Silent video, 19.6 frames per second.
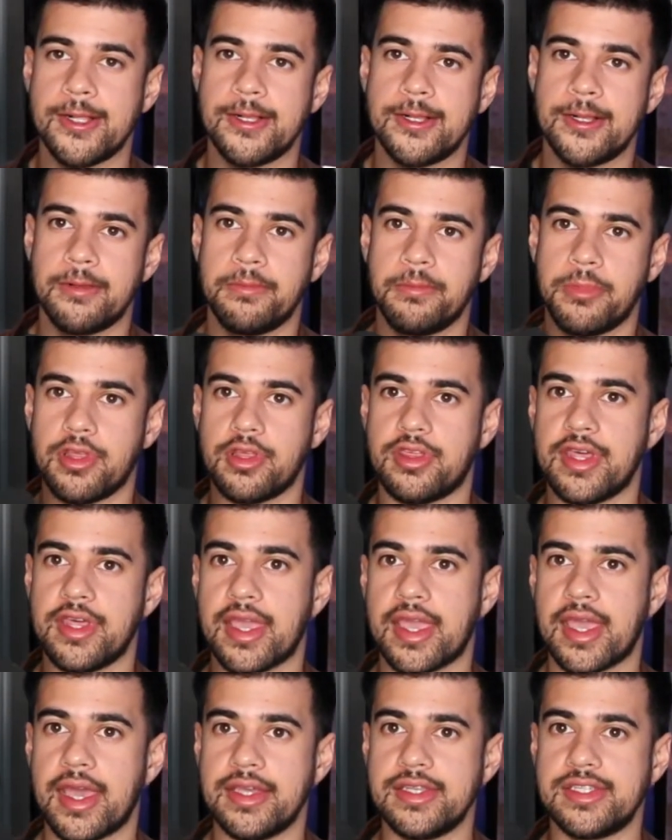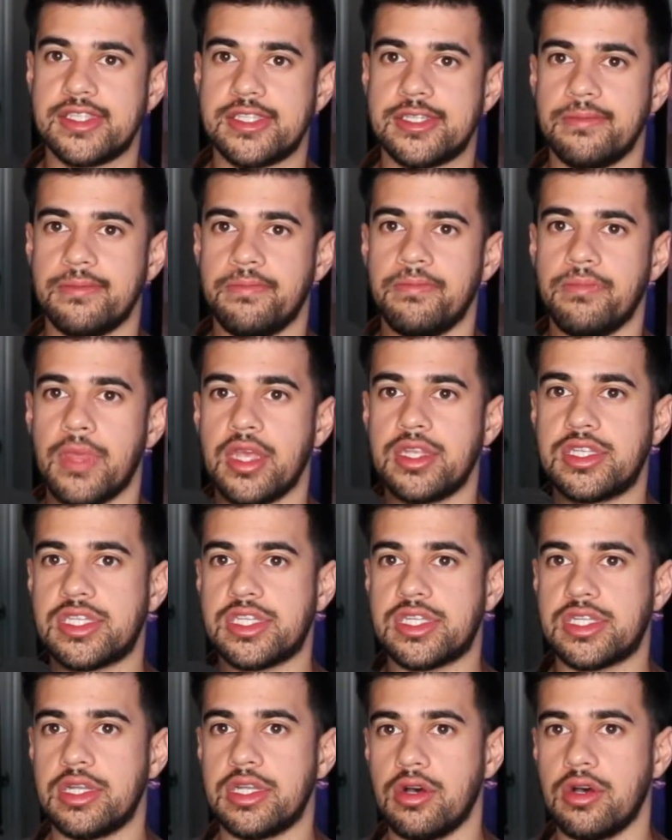But the thing is, it's
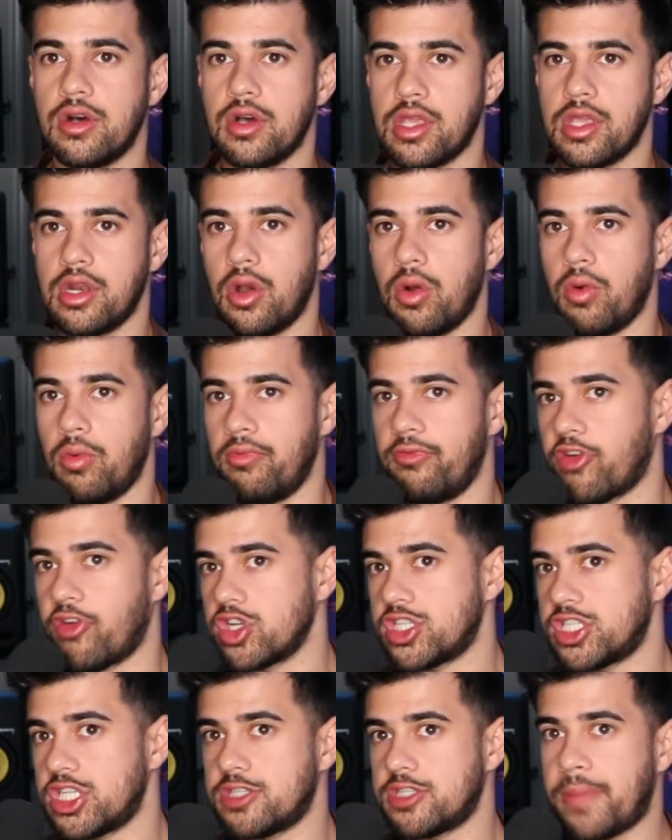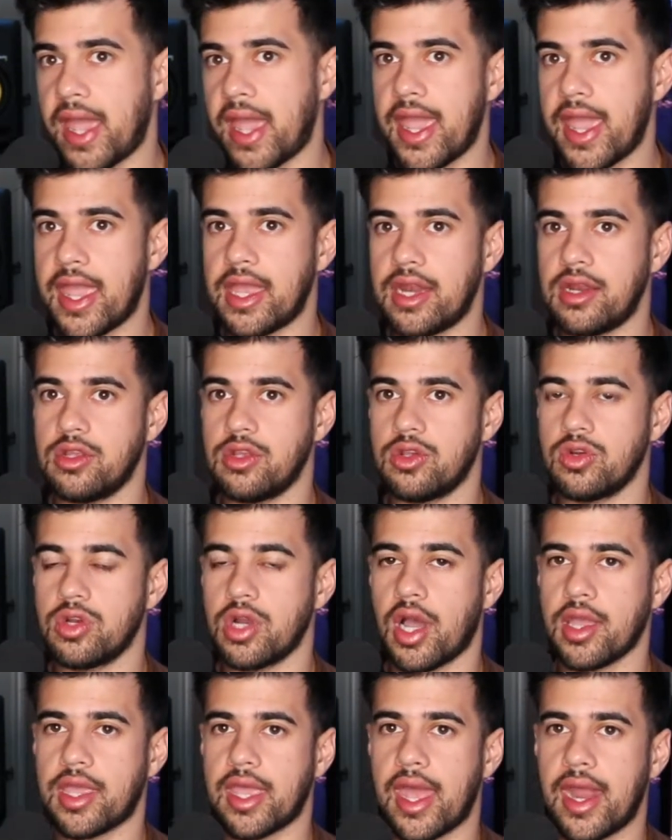still, you know, versus paid, you're
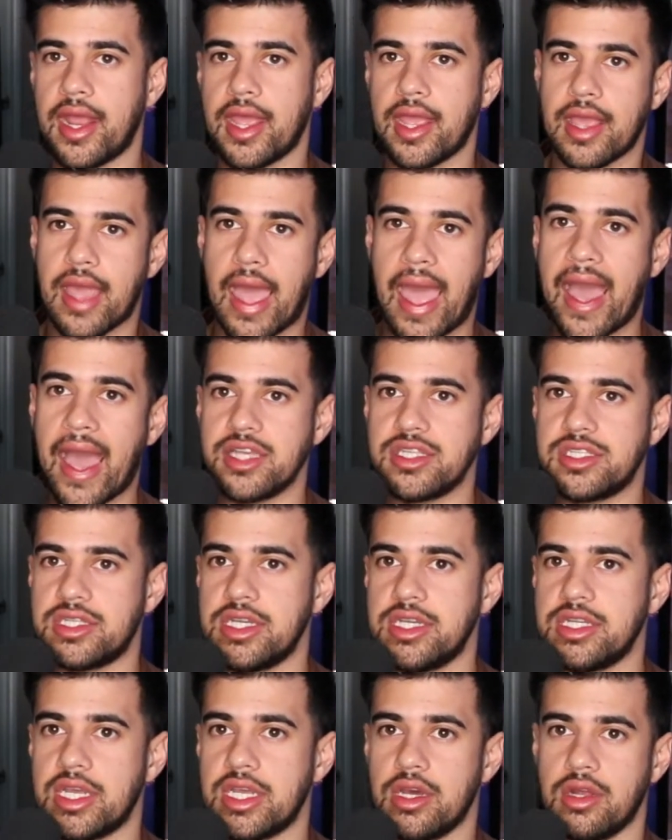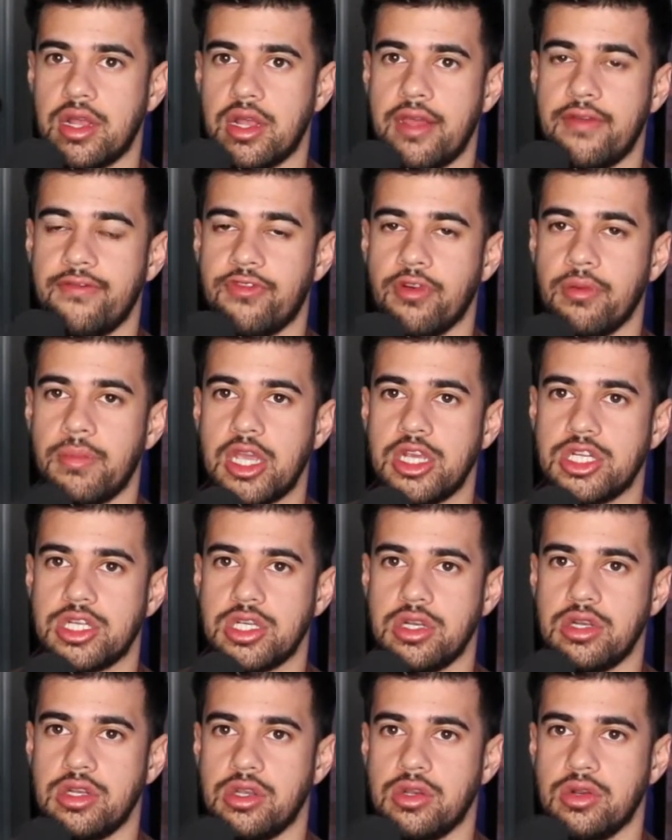not getting as detailed
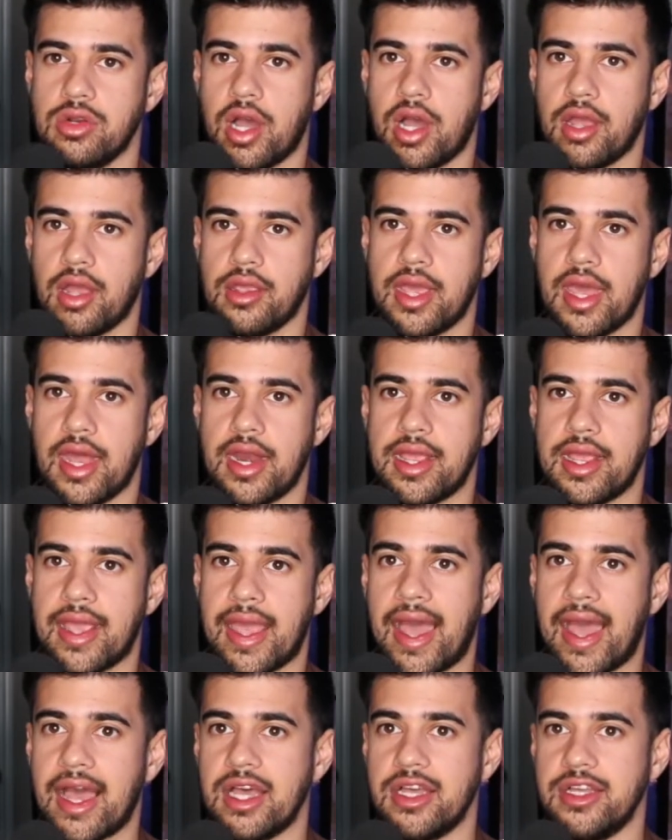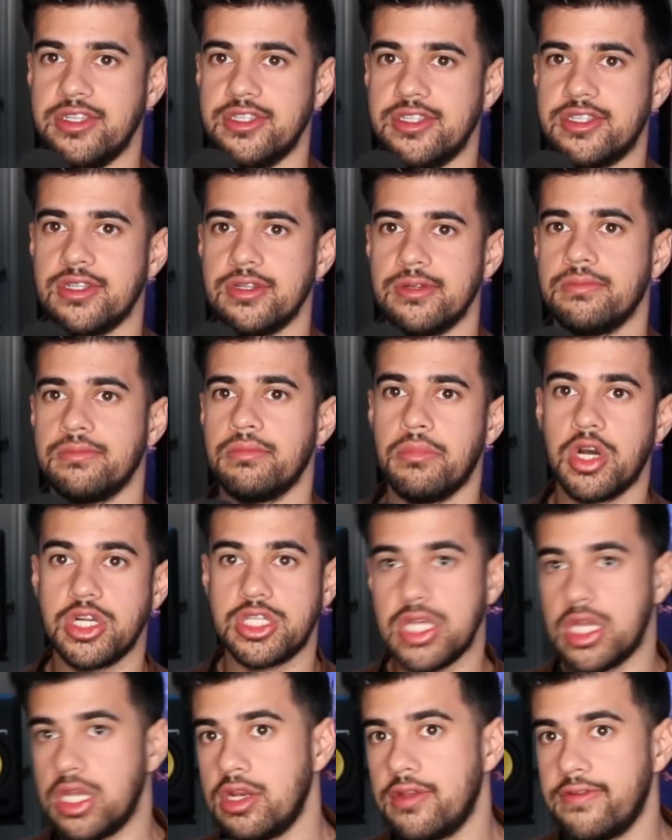information. You're not getting as much
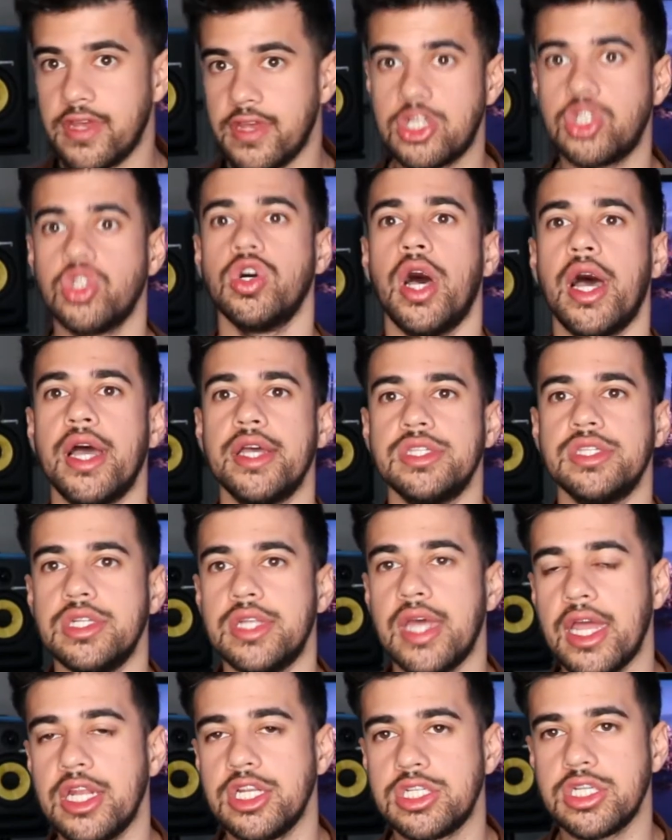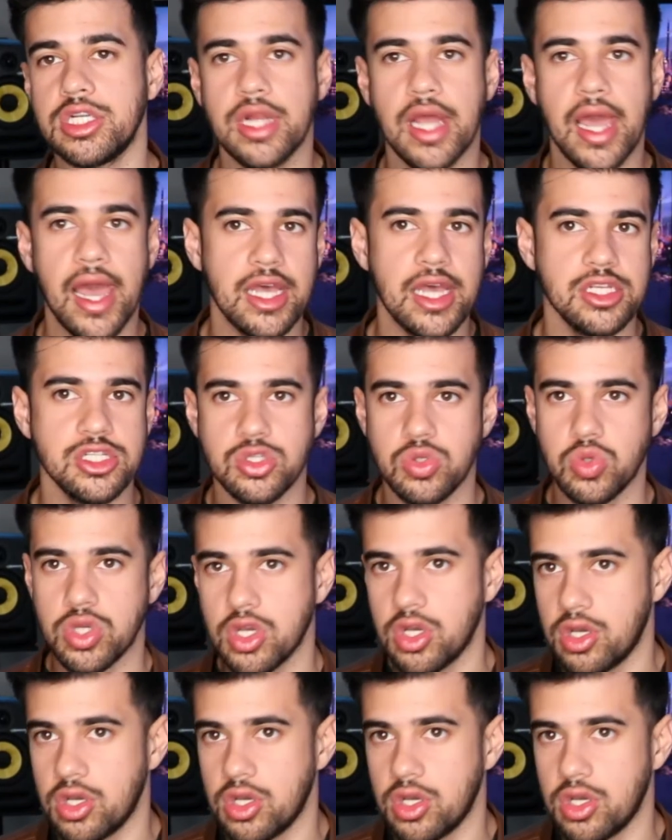individualized attention as you could